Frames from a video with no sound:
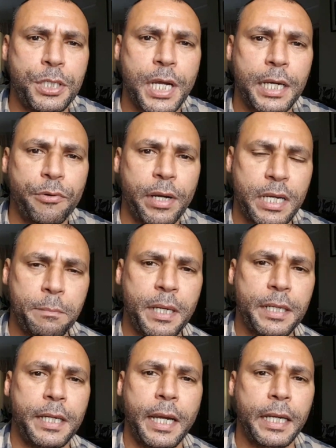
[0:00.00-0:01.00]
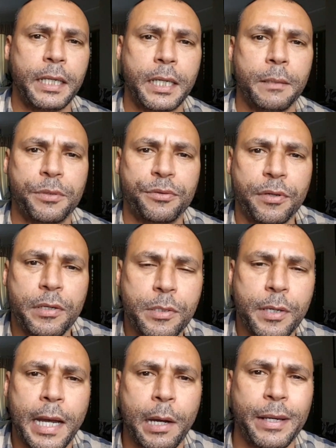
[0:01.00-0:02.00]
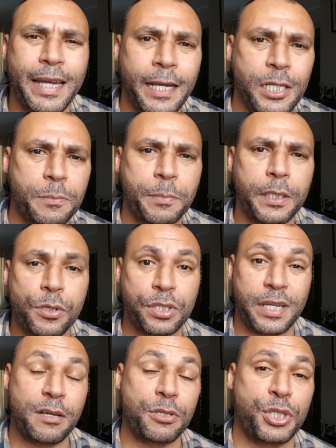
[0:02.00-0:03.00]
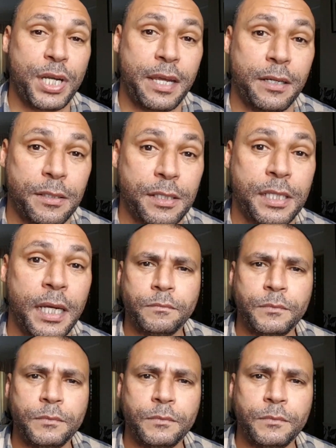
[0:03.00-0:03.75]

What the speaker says: to generate immediate income through our expert sales channels.